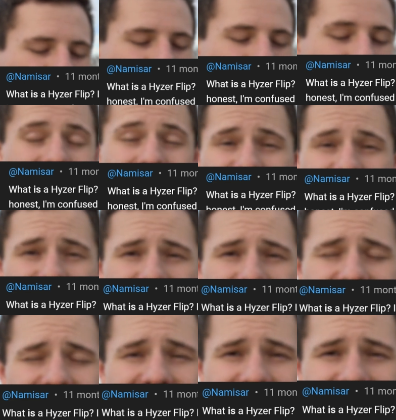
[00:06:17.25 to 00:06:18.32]
a Hyzer
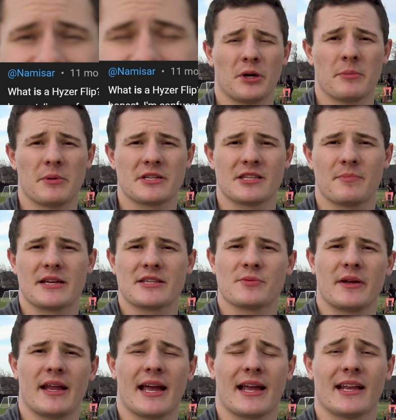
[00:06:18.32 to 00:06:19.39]
is. Pretty much the best
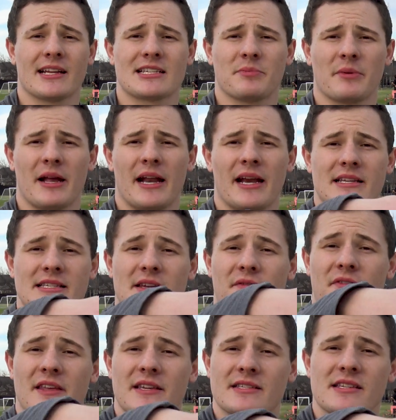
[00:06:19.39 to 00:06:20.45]
way that I can explain it is
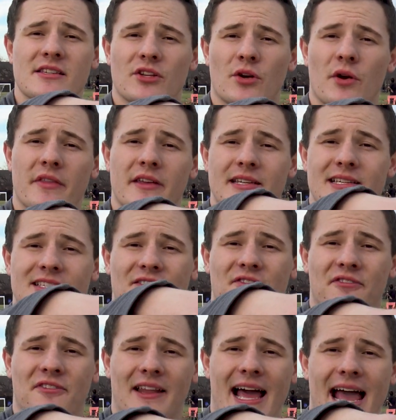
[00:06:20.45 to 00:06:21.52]
if this is throwing the disc
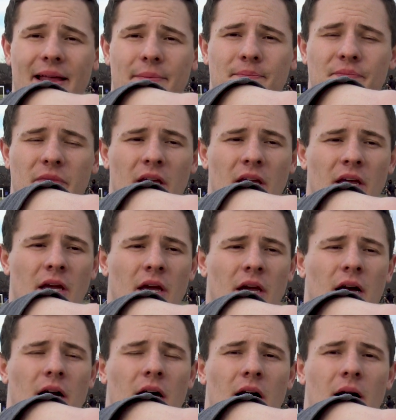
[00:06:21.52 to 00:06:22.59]
flat,
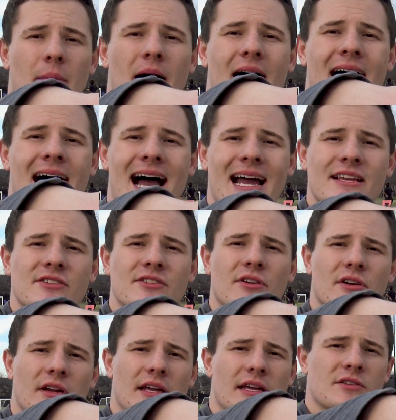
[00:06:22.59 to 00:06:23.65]
a
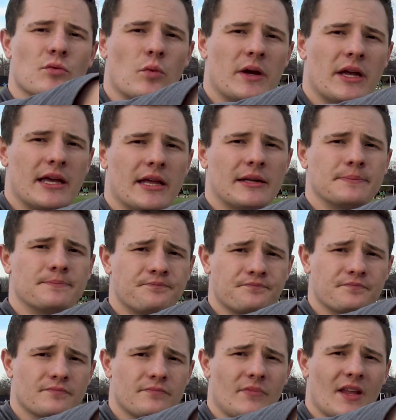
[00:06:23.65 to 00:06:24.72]
Hyzer is when
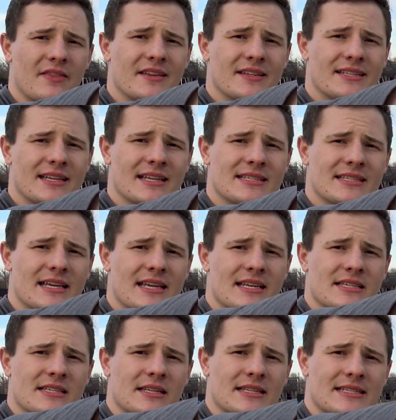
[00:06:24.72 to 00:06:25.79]
the disc
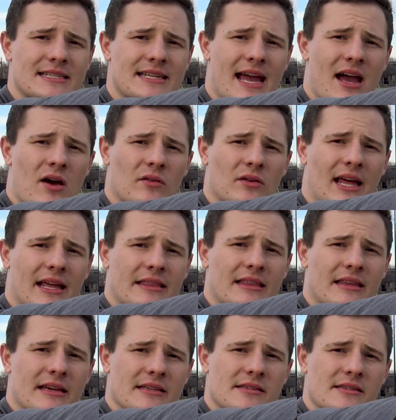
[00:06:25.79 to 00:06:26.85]
is down like
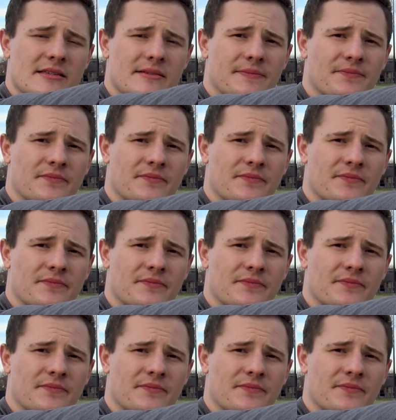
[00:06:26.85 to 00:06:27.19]
this.